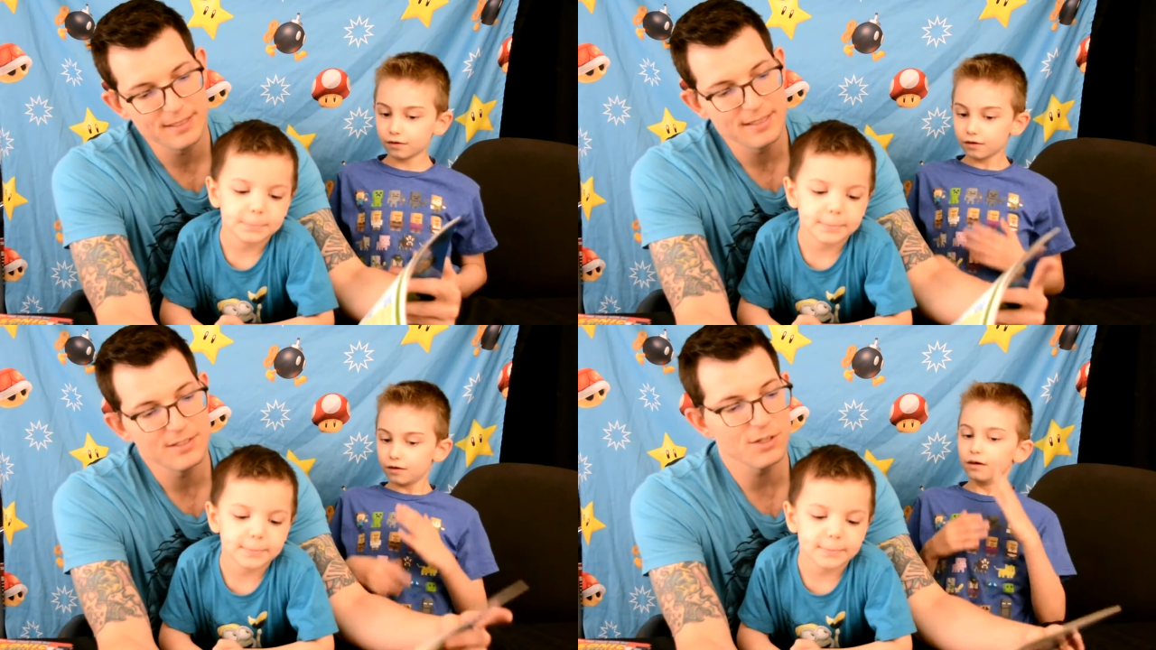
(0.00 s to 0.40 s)

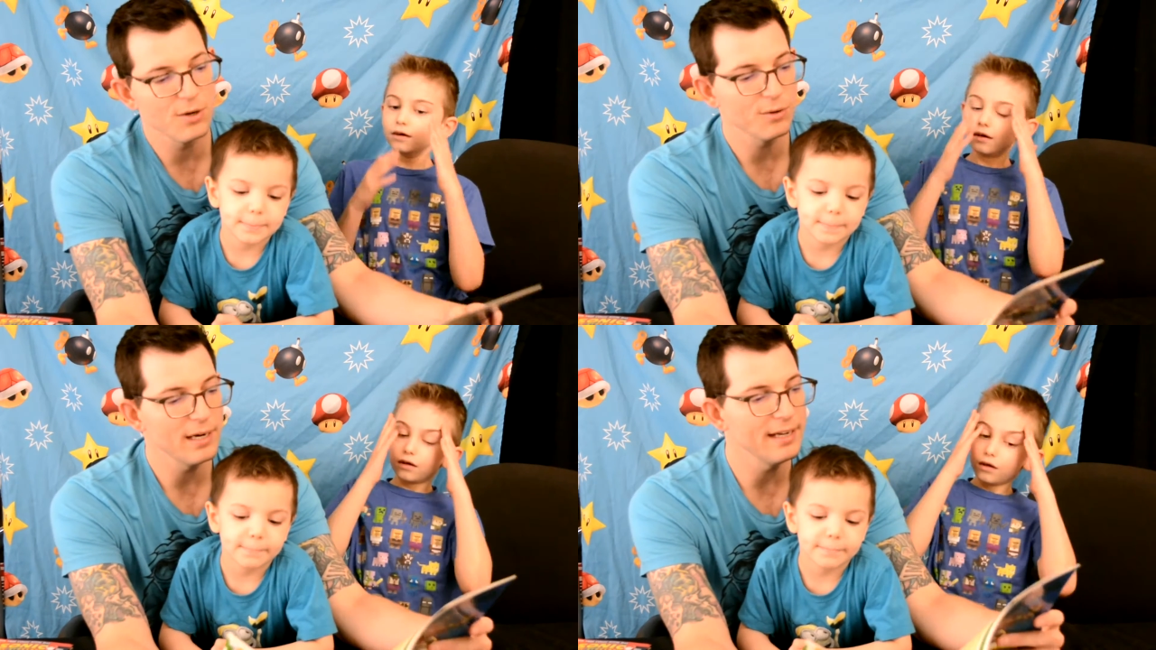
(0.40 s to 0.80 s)

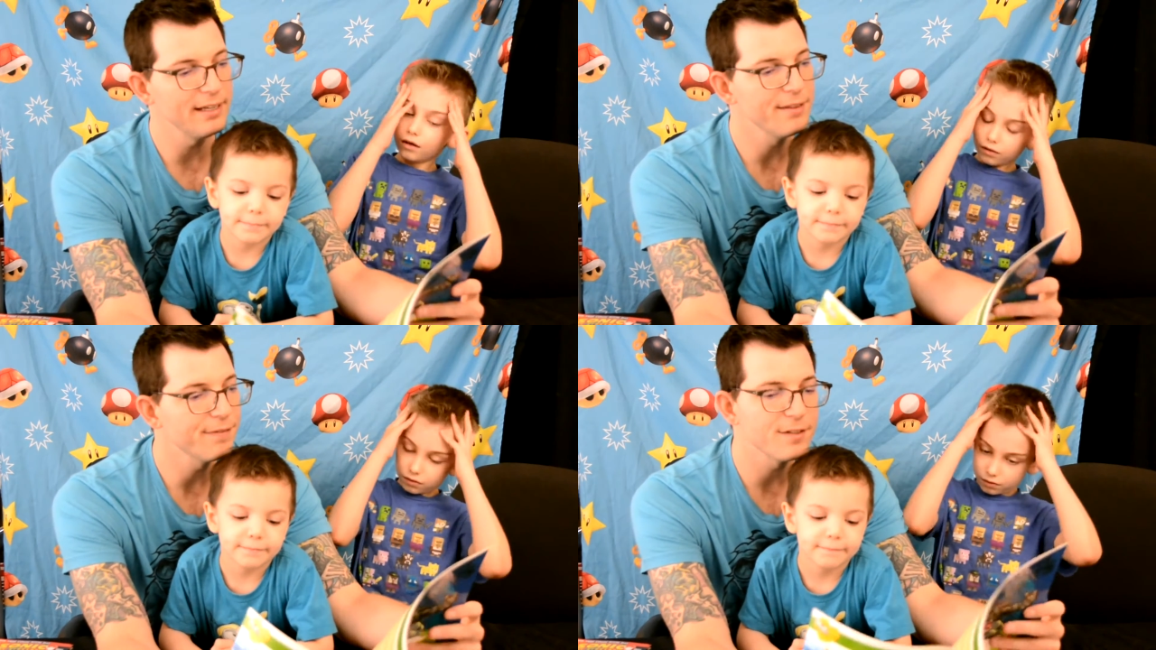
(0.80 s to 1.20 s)
Speaker 1: So right
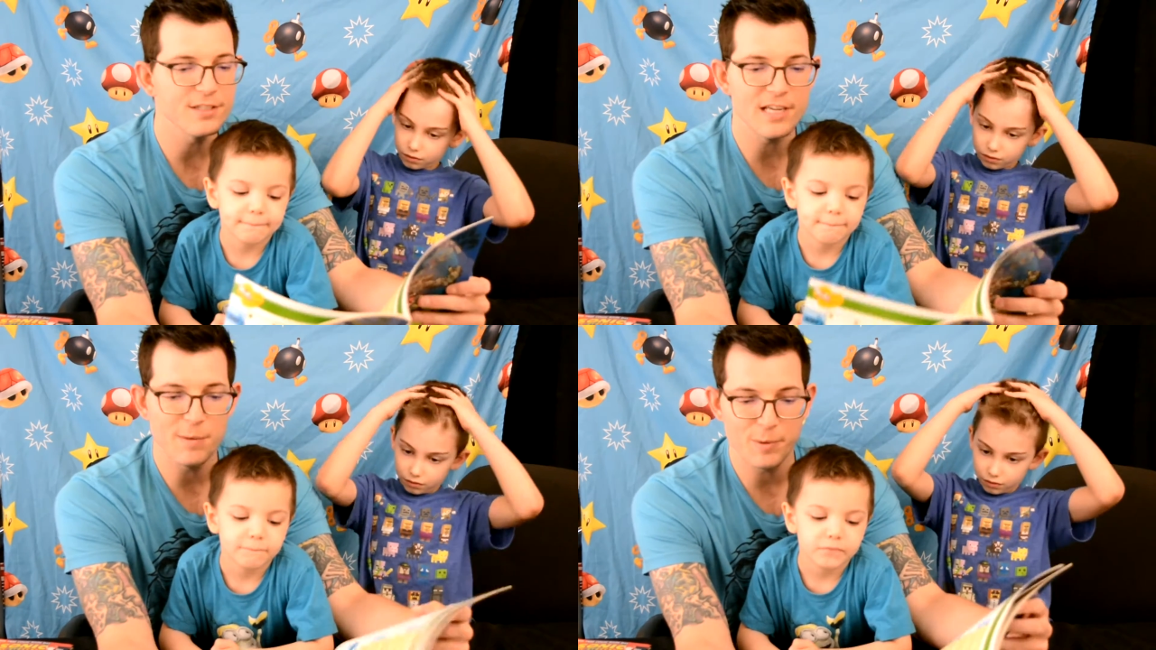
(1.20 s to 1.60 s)
in the
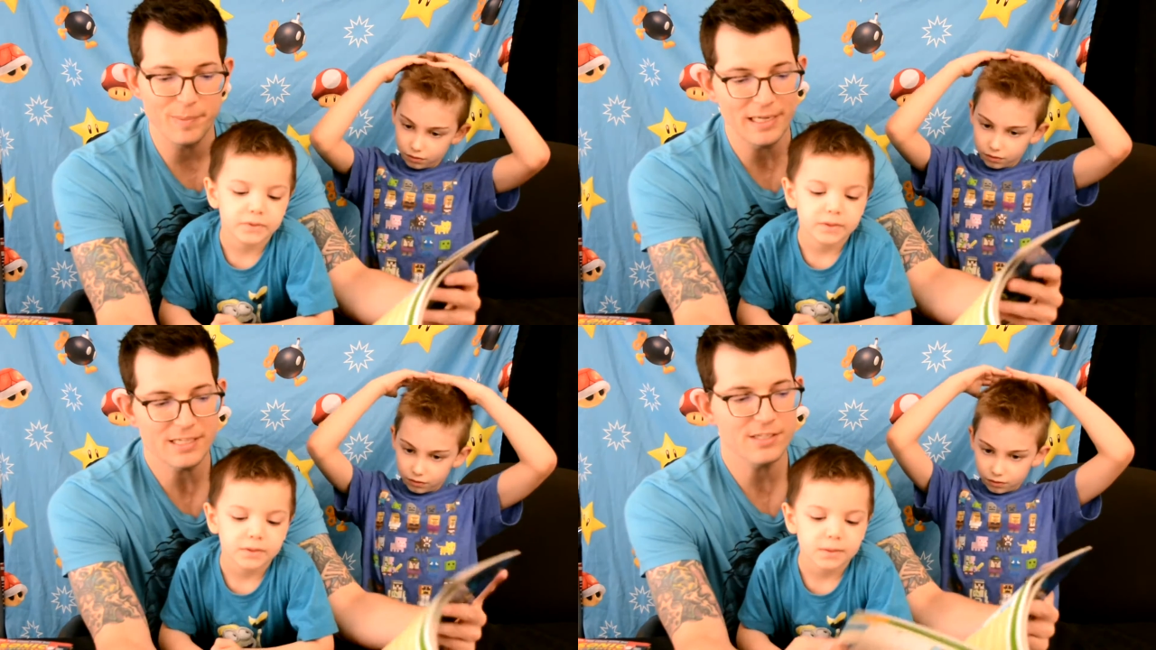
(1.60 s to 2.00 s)
first couple
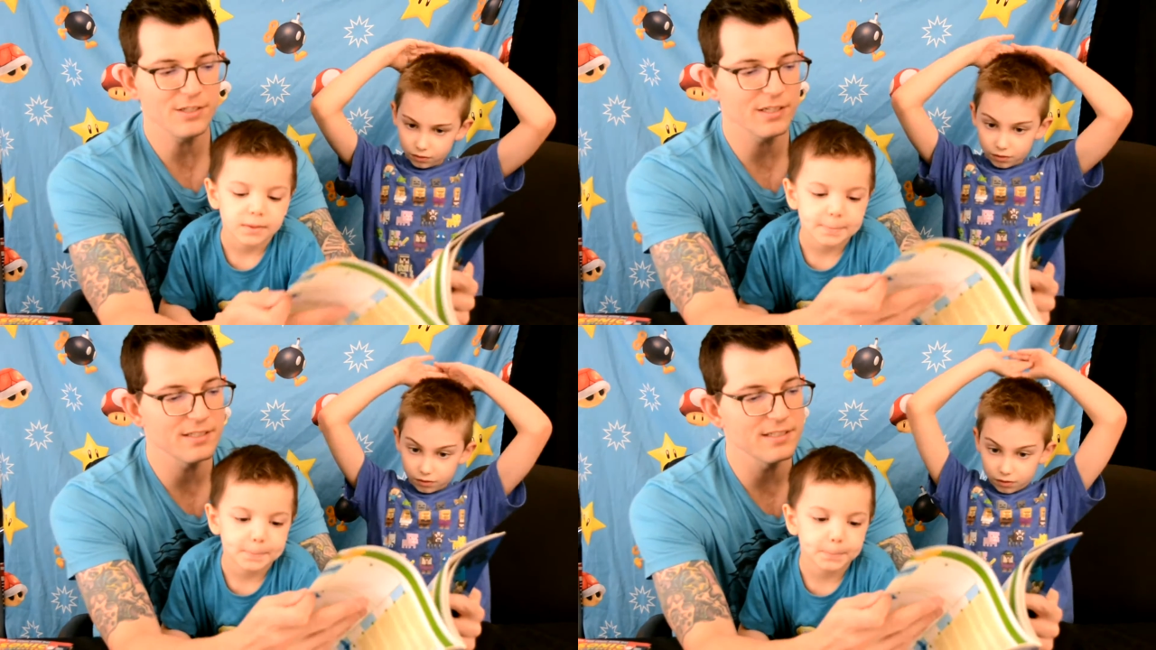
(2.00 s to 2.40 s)
pages, you
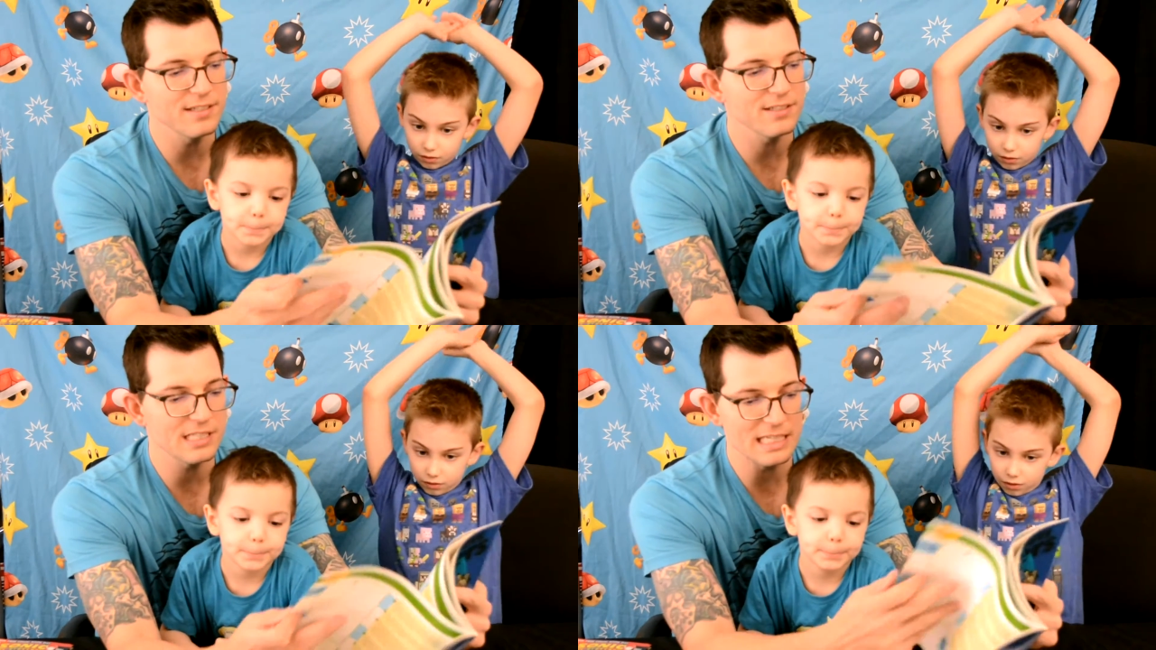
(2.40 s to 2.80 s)
can see
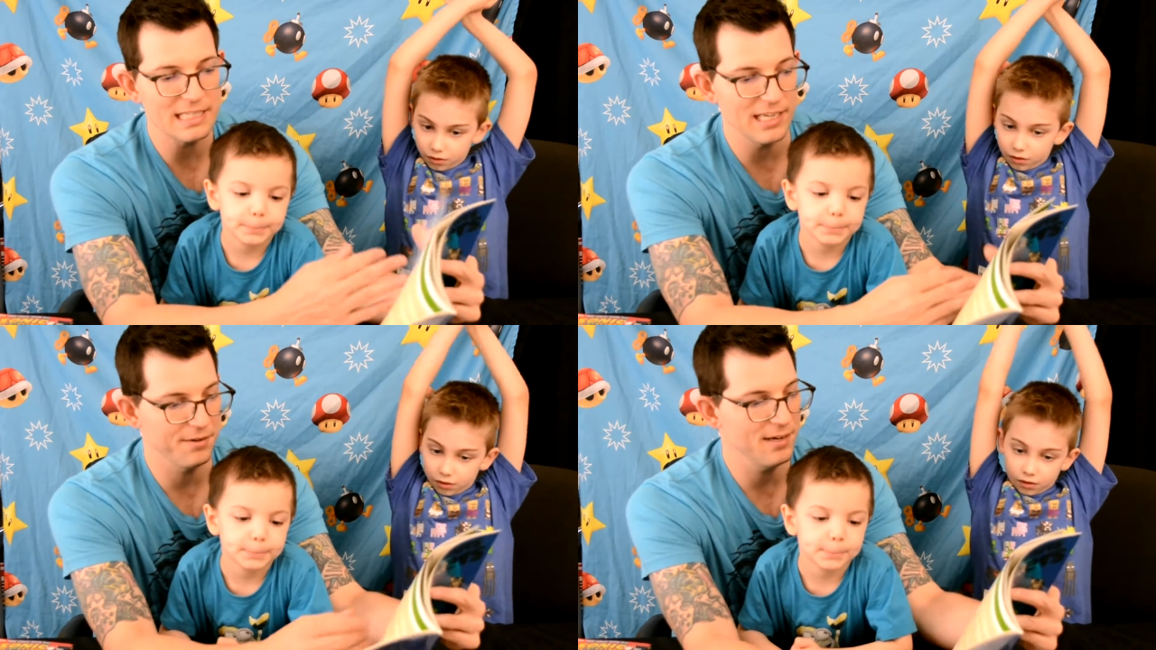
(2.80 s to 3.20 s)
there's a
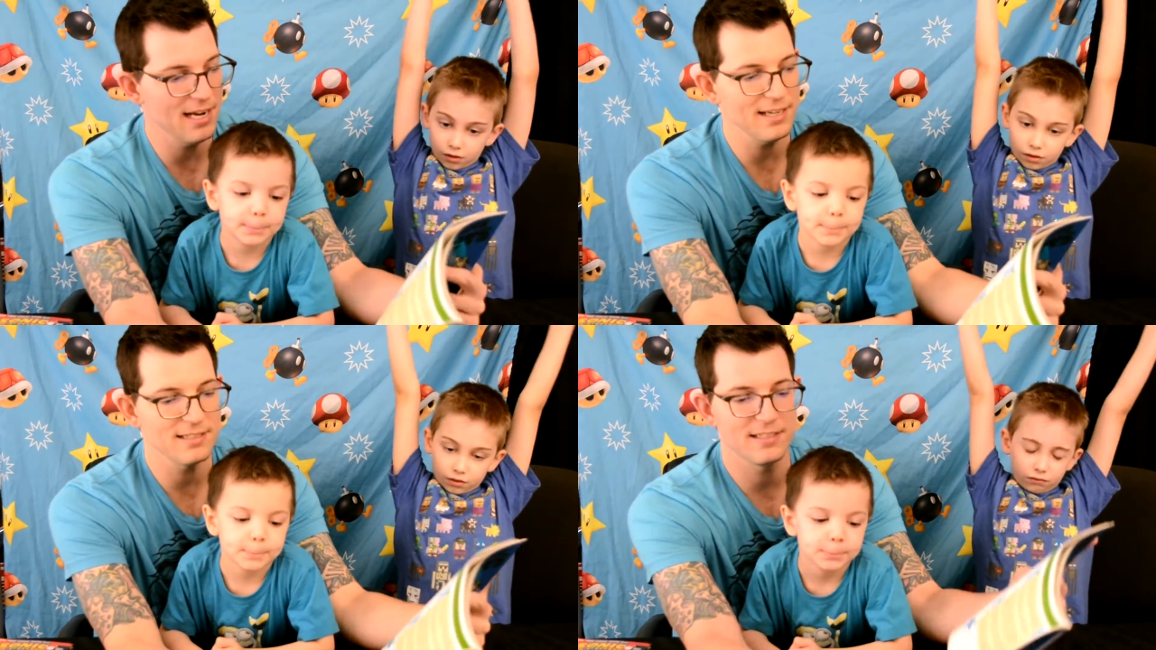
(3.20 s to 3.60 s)
T-Rex,